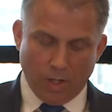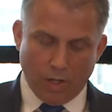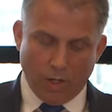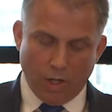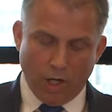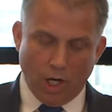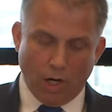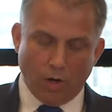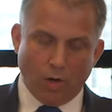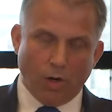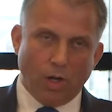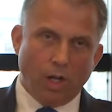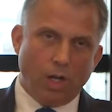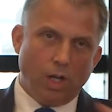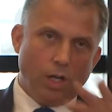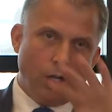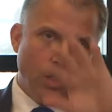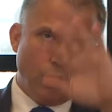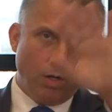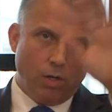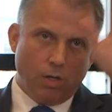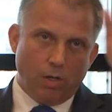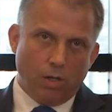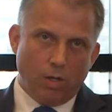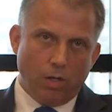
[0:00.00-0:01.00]
Now,
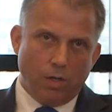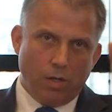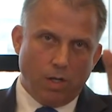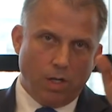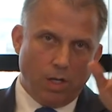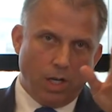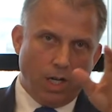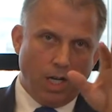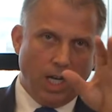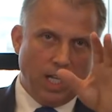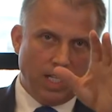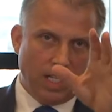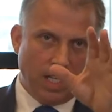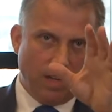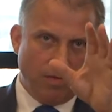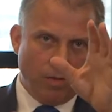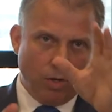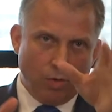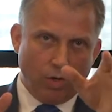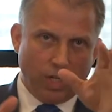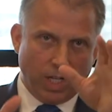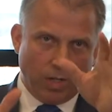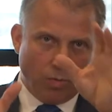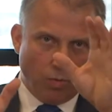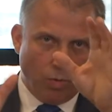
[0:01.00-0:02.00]
let's have a
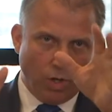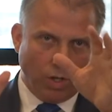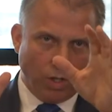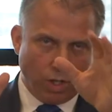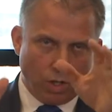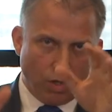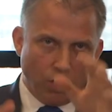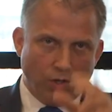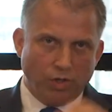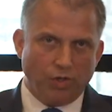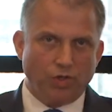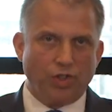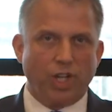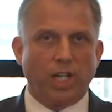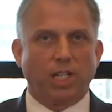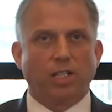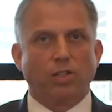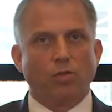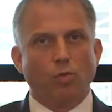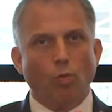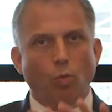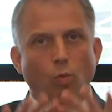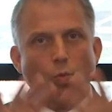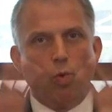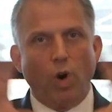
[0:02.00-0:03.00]
look at one contract.
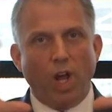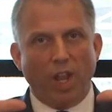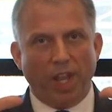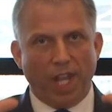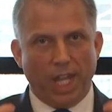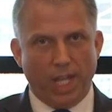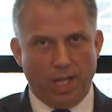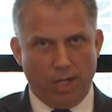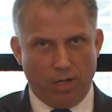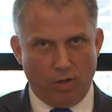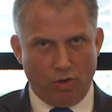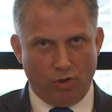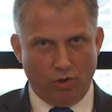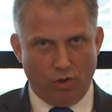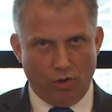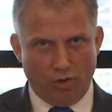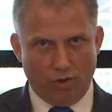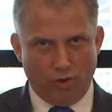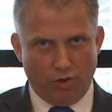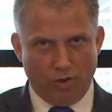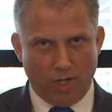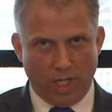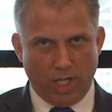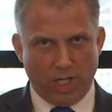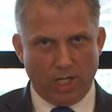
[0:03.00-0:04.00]
One
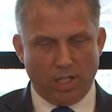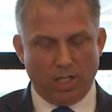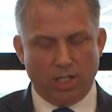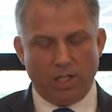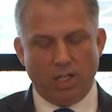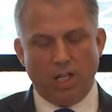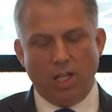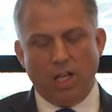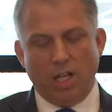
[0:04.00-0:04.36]
contract.